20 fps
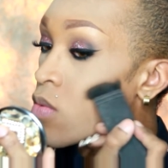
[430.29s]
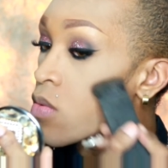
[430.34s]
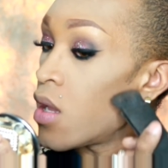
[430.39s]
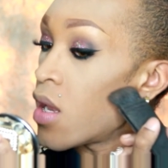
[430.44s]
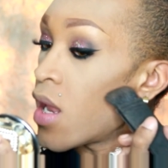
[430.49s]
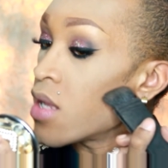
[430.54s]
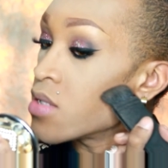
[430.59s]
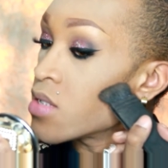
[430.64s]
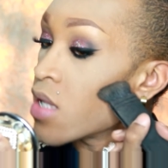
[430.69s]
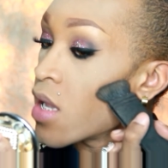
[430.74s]

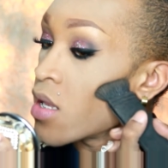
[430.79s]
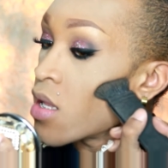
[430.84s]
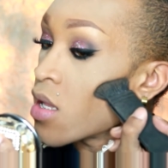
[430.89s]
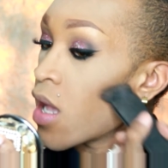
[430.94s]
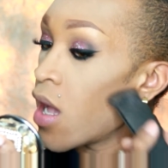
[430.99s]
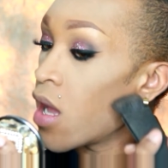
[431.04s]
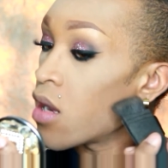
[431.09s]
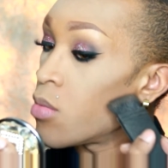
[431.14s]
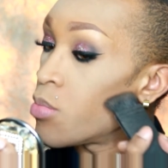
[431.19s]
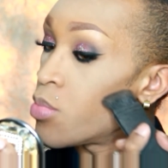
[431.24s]
And I just like to
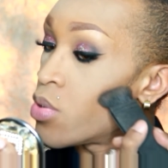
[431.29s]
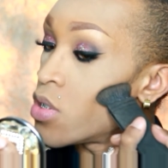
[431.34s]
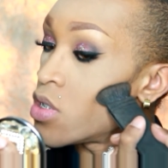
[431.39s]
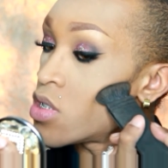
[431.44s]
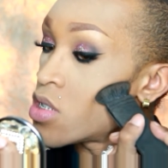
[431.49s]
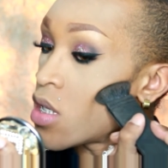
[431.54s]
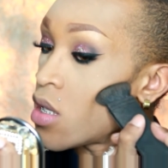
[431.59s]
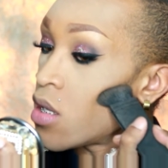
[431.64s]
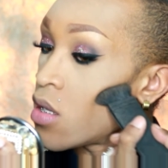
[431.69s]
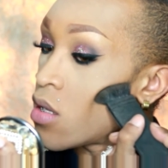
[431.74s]
kind of
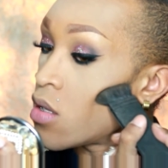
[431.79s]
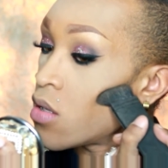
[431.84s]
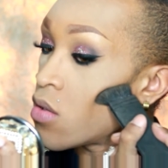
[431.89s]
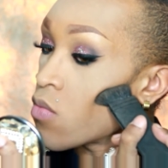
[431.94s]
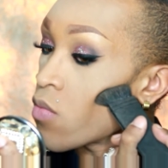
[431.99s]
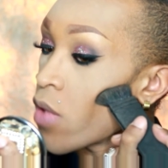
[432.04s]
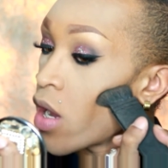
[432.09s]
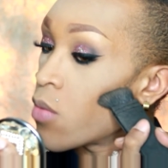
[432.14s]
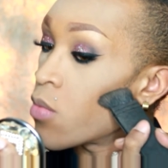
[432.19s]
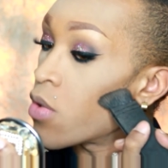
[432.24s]
push
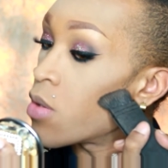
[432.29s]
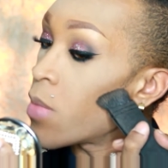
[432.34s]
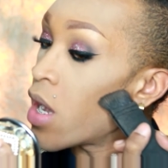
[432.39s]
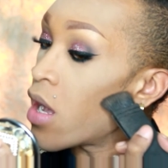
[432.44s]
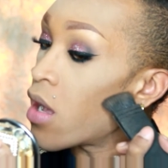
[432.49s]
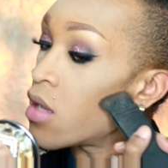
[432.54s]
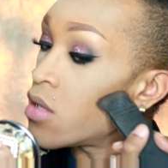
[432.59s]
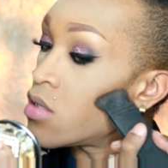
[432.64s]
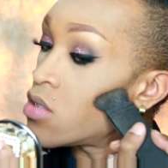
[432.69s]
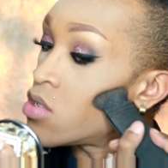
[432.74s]
in right where
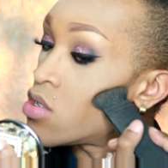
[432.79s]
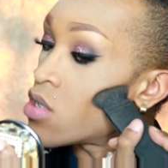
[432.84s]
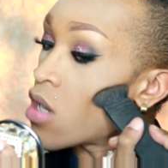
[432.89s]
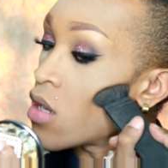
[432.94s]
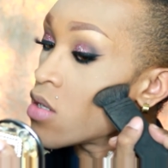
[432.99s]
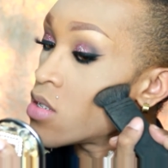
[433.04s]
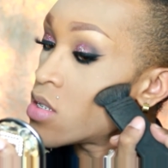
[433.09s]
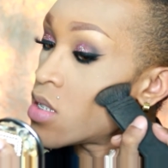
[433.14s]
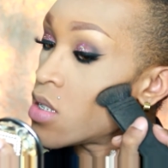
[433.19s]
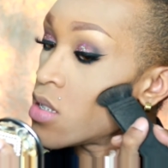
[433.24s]
my
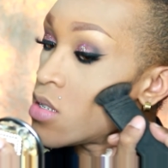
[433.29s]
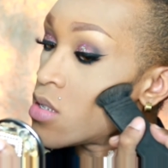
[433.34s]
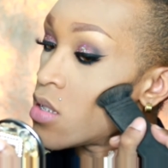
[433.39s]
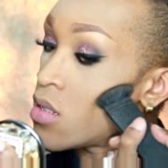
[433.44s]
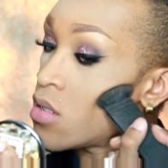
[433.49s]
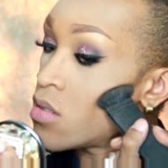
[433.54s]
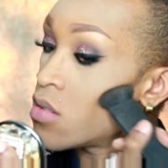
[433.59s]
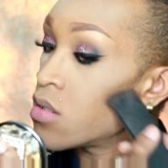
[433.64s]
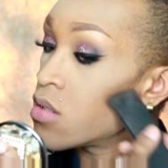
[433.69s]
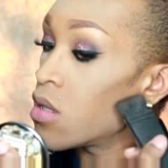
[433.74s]
jaw sinks
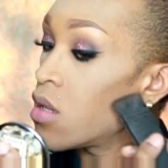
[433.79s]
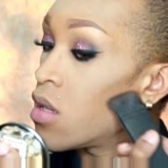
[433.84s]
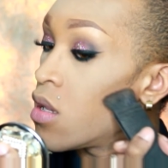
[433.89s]
in,